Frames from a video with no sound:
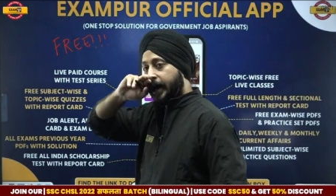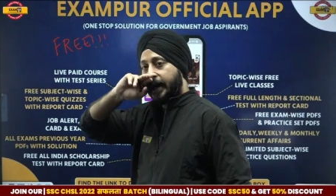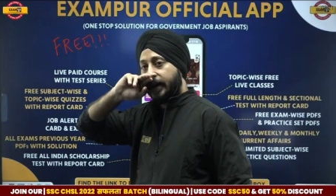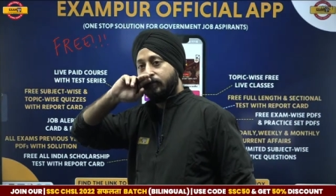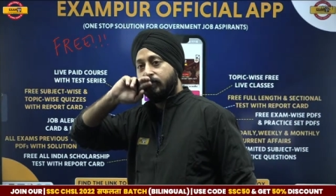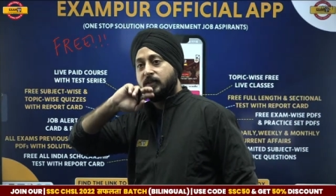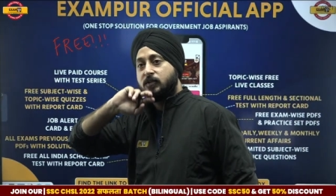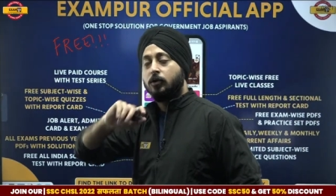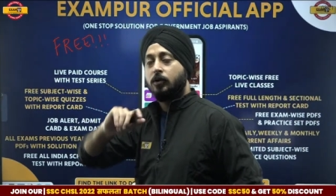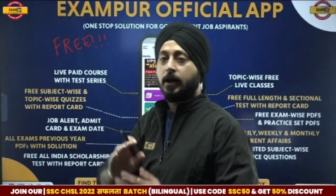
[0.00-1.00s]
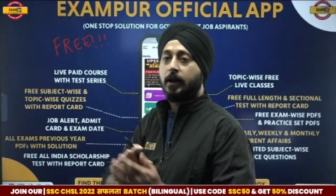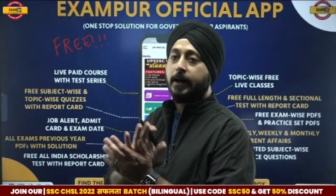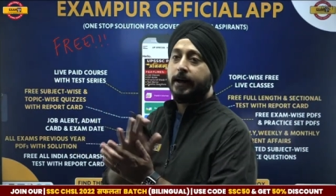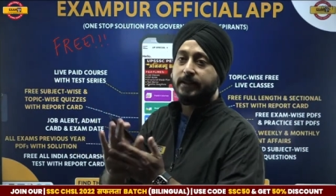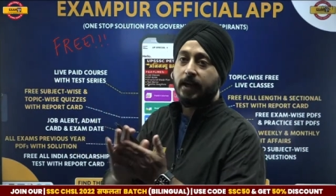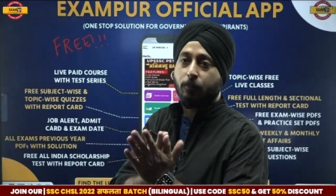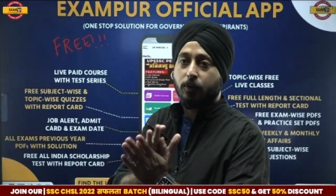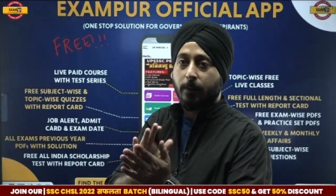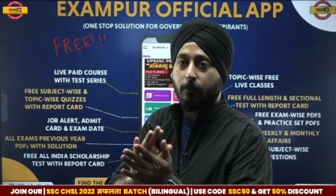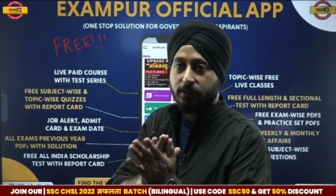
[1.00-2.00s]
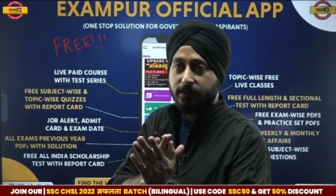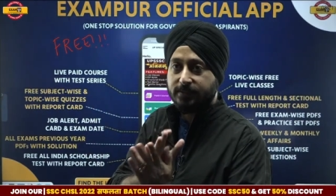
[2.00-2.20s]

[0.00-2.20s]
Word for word: app. So uh, Exampur app on the